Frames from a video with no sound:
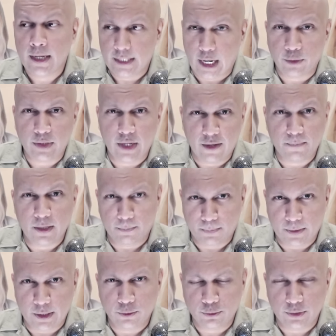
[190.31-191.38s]
Now they have been
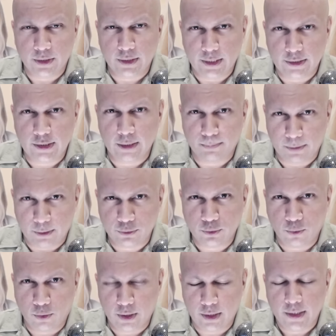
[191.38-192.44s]
appealed to the D C appeals
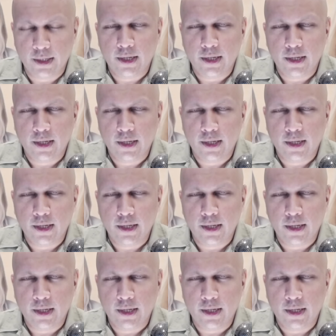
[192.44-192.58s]
court,